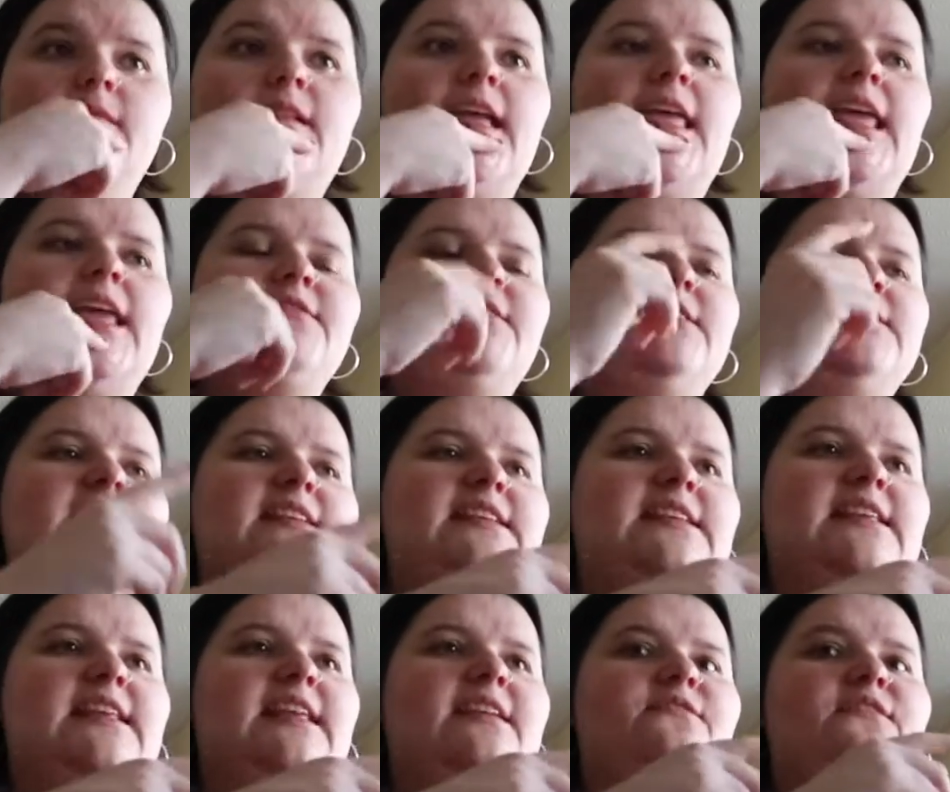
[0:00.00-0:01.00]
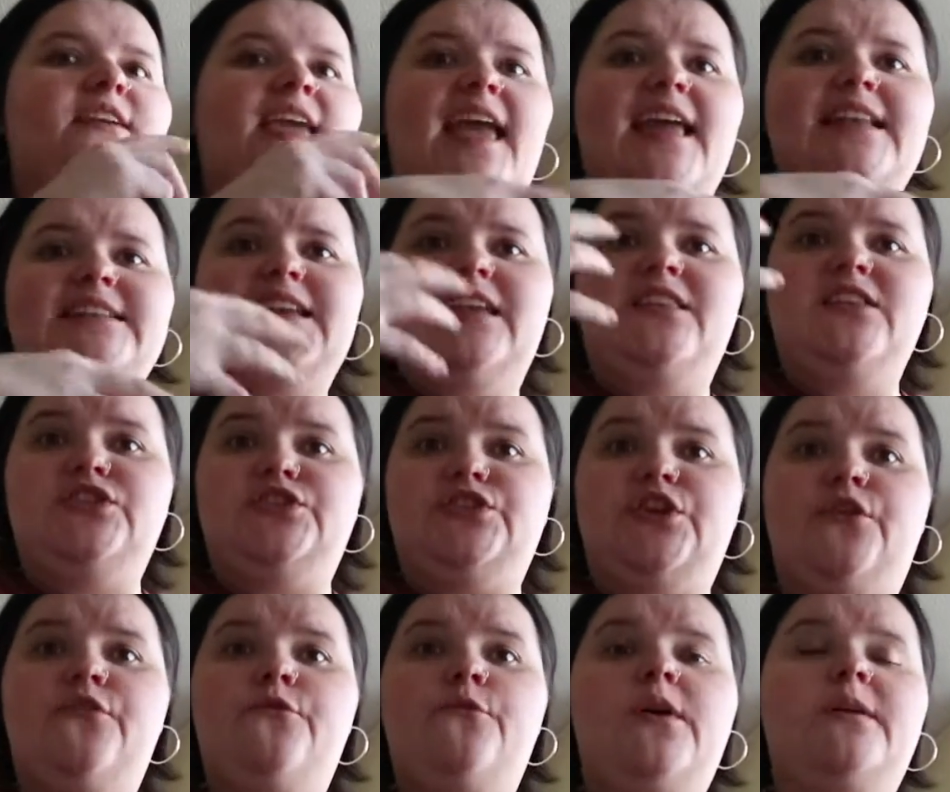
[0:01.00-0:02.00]
I keep forgetting to take the
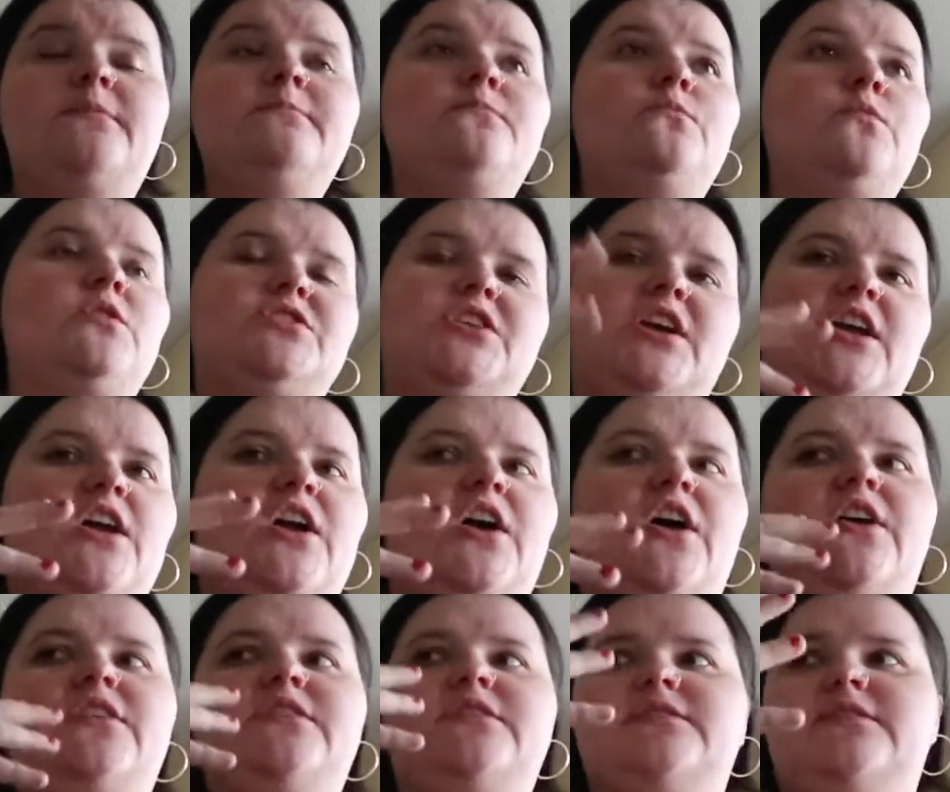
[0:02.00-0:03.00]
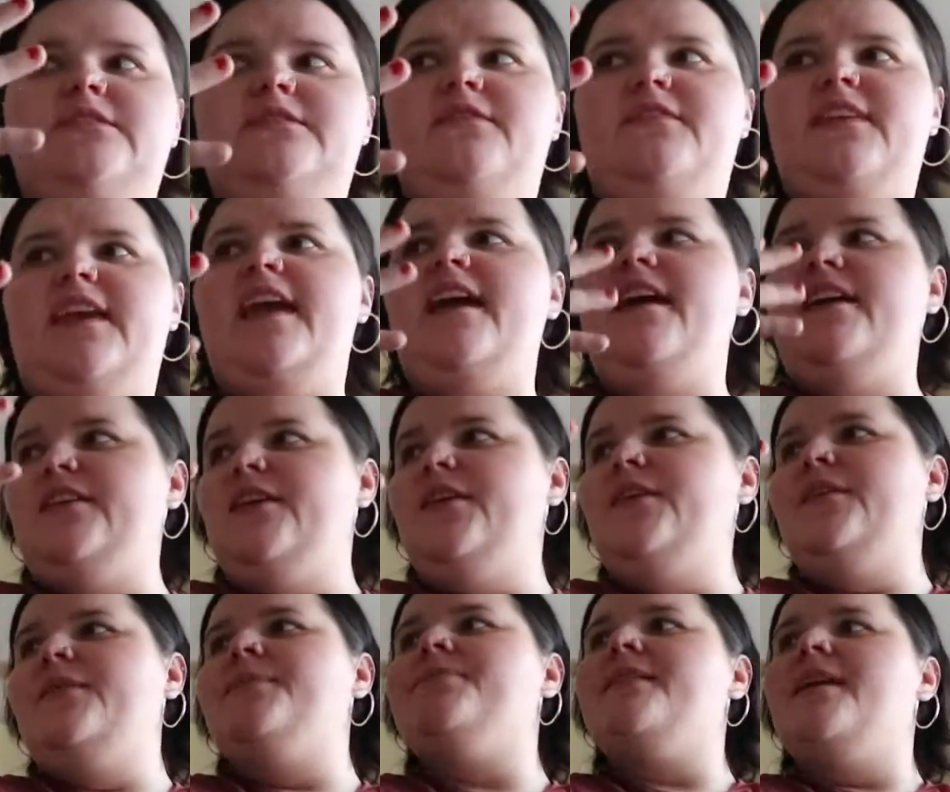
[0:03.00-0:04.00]
dissolved one, which I can't forget, I
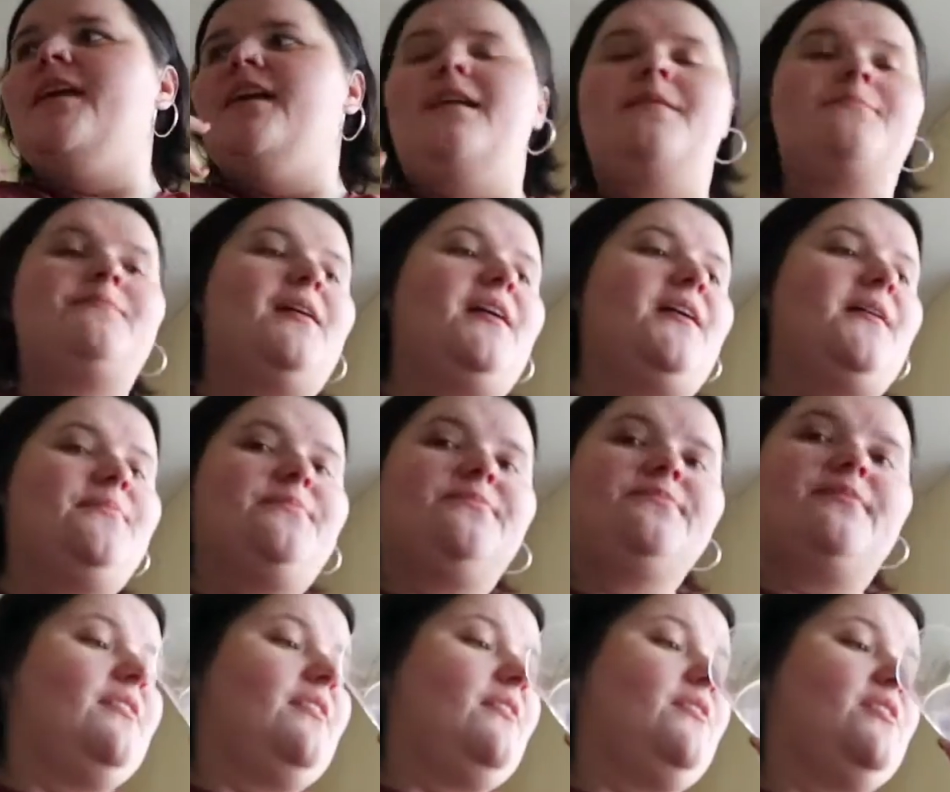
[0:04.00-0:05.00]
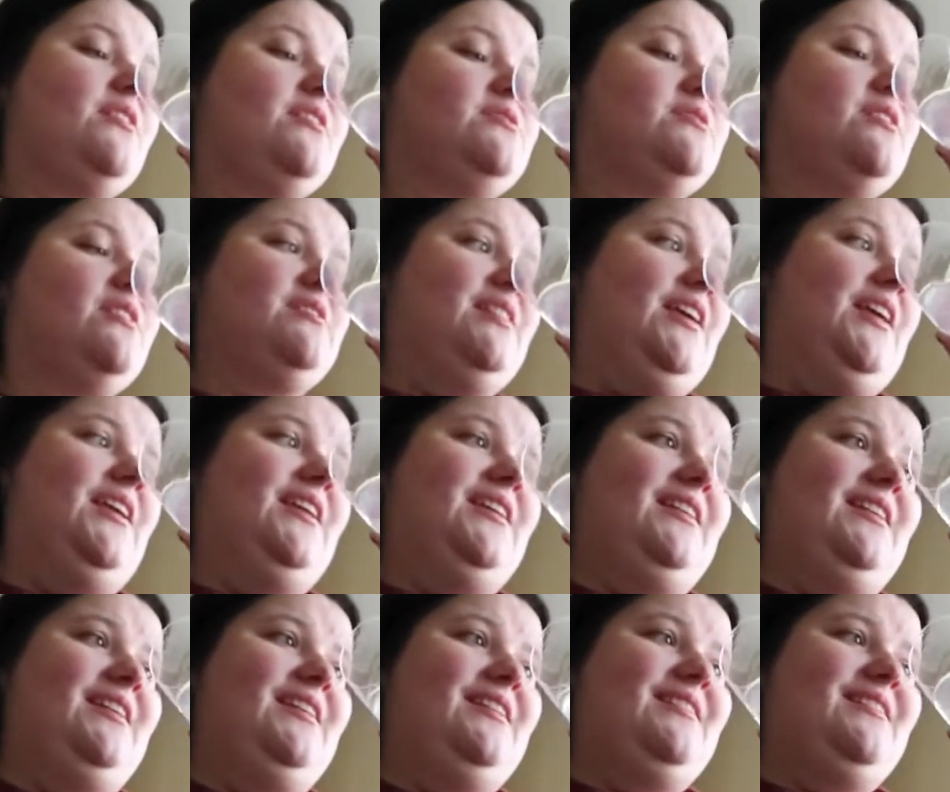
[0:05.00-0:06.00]
know, but I'm going to stop
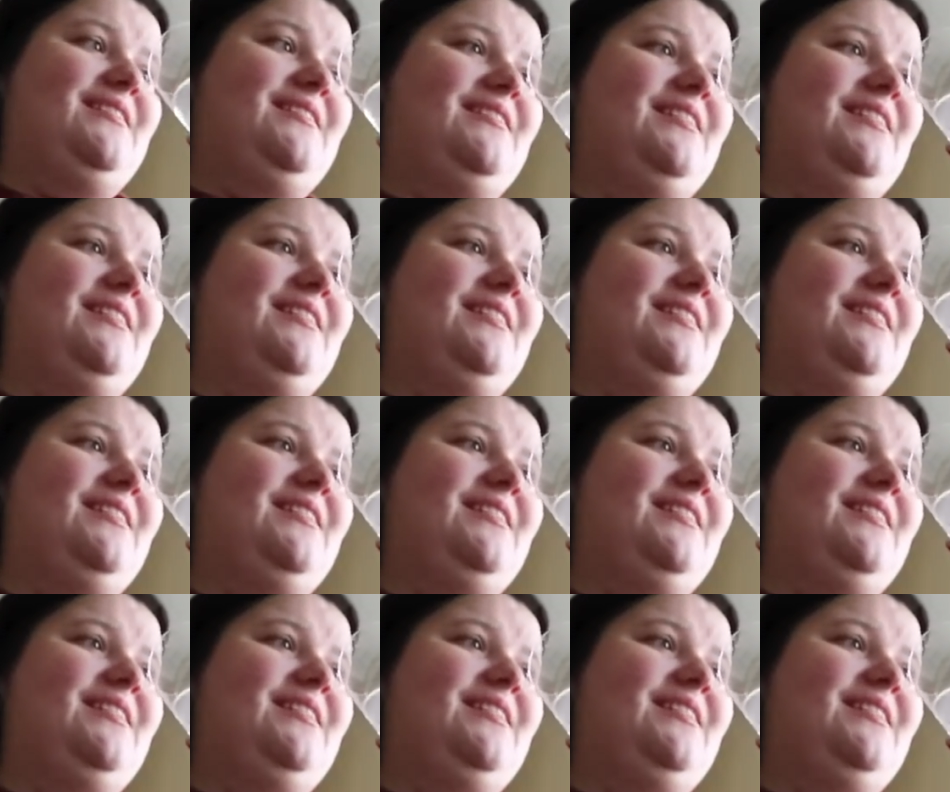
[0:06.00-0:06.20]
taking it.